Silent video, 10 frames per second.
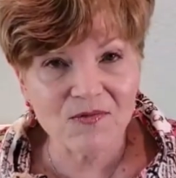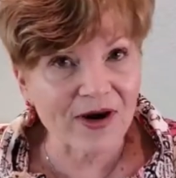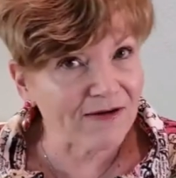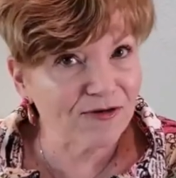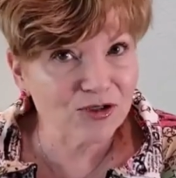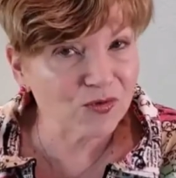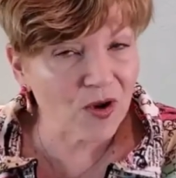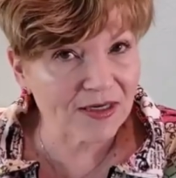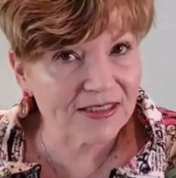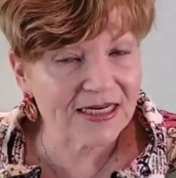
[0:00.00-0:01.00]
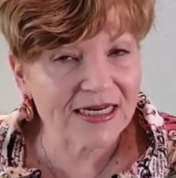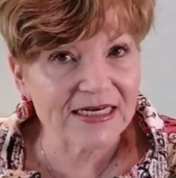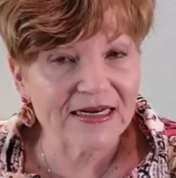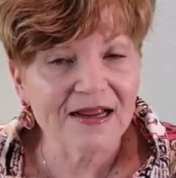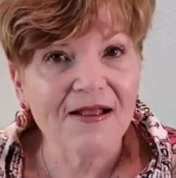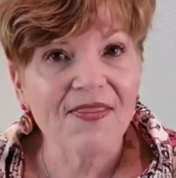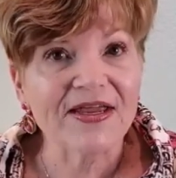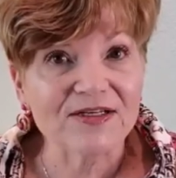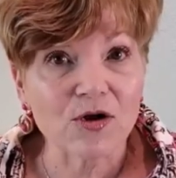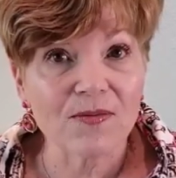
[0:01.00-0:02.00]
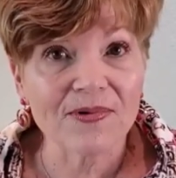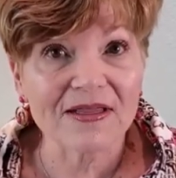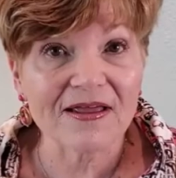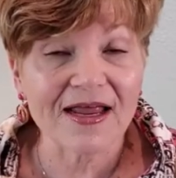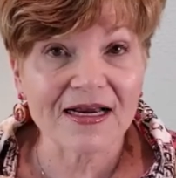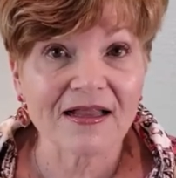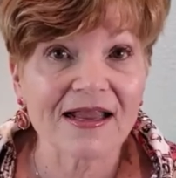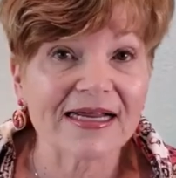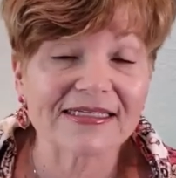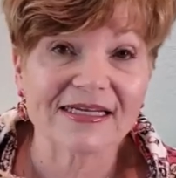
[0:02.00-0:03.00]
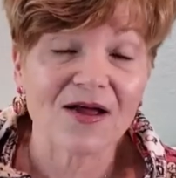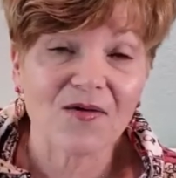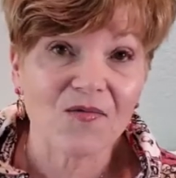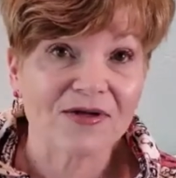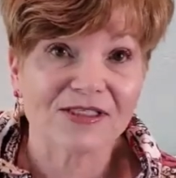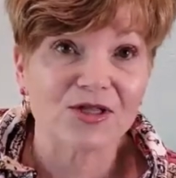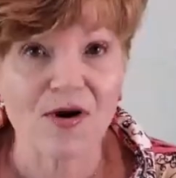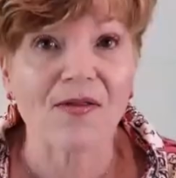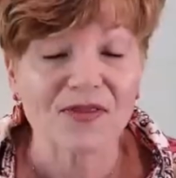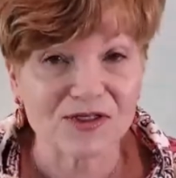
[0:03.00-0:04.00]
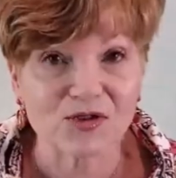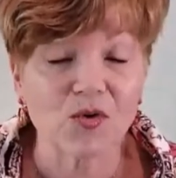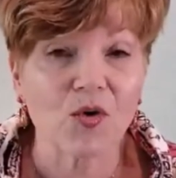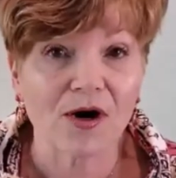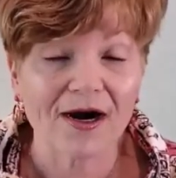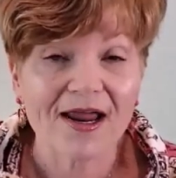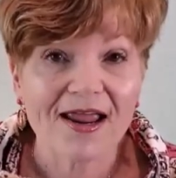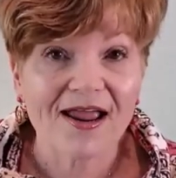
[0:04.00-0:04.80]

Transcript: When I first walked in, they told me that Alexa was throughout the store